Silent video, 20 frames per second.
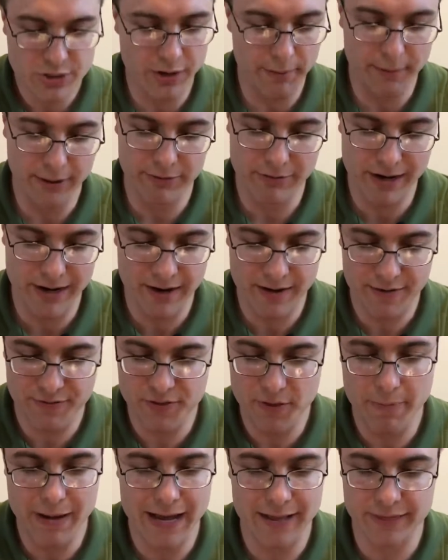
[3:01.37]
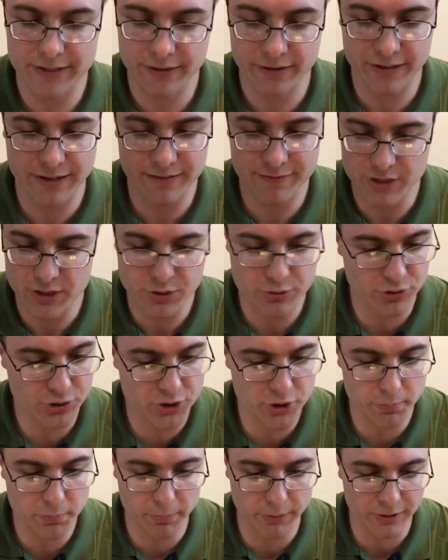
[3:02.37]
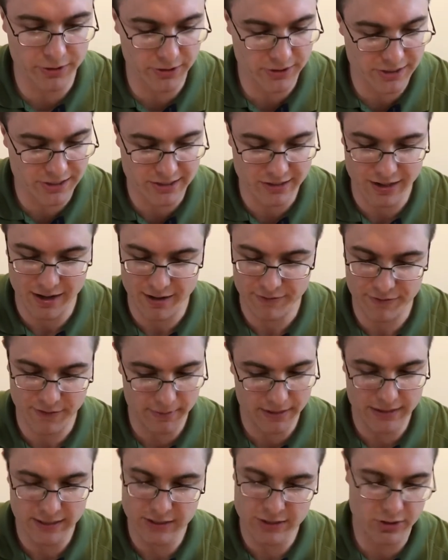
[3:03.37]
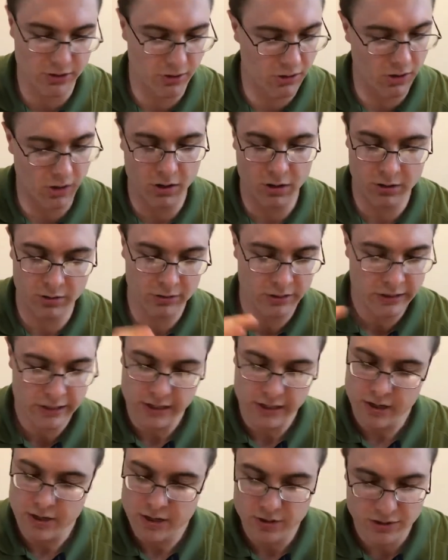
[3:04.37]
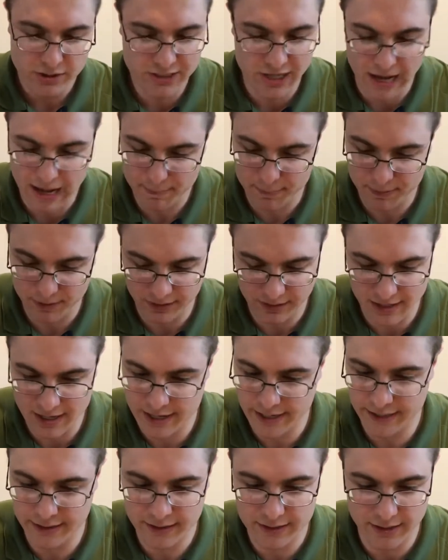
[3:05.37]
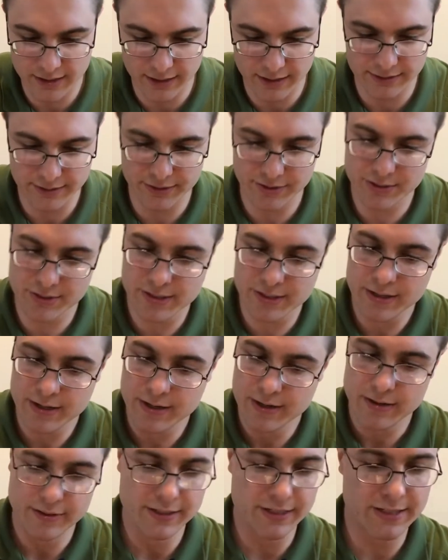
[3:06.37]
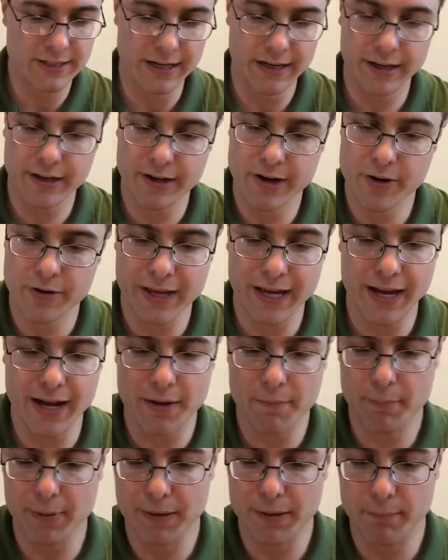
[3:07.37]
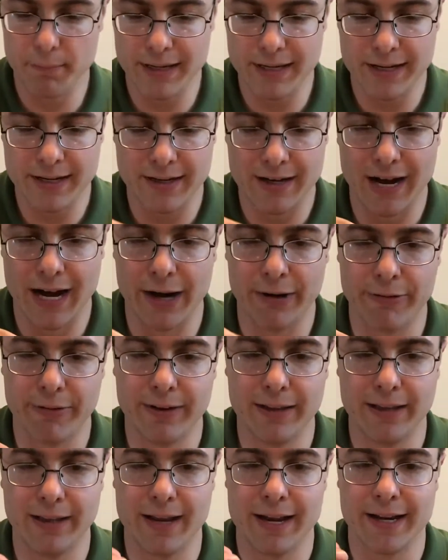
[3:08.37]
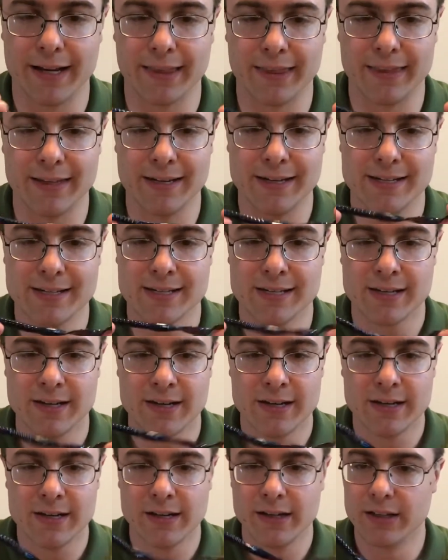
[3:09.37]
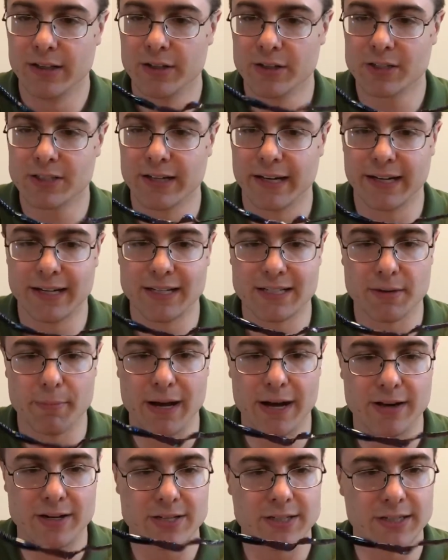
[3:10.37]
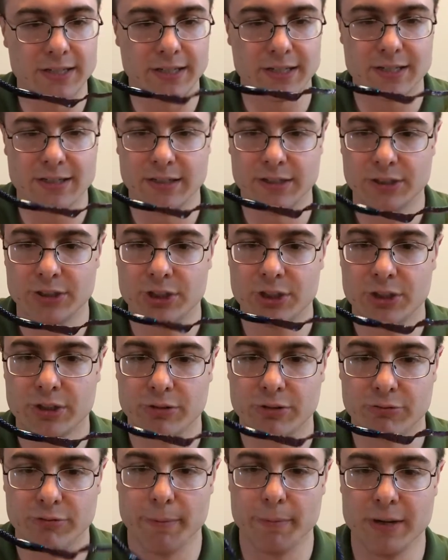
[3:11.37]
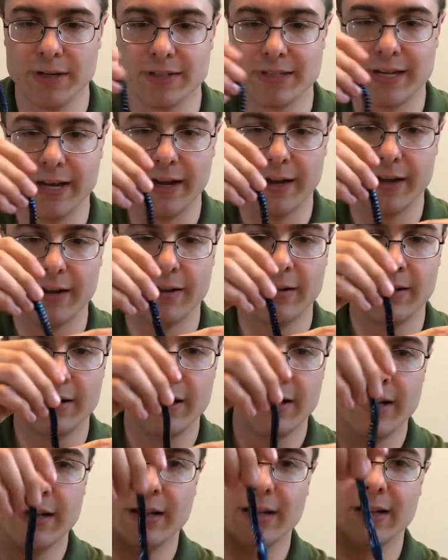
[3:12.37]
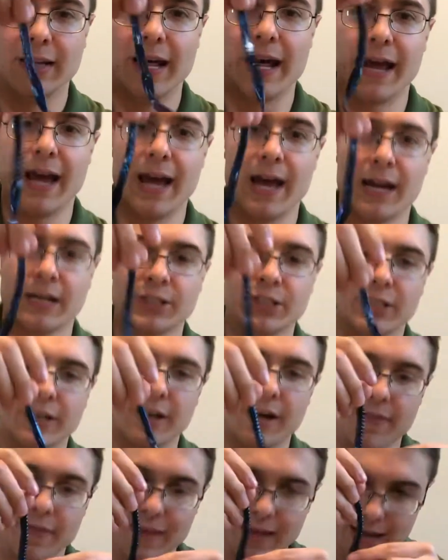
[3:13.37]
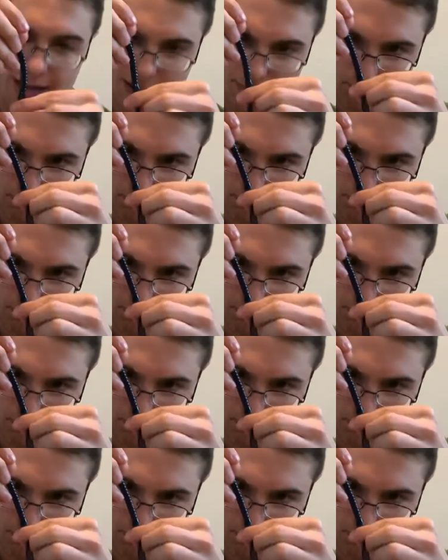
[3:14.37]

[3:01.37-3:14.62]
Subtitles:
I mean, right off the bat, they're giving you super good stuff. I mean, these are all top of the line colors. The Senko can't be beat. I really like these. It looks like it's about a 6-inch ribbon tail. A lot of action on that.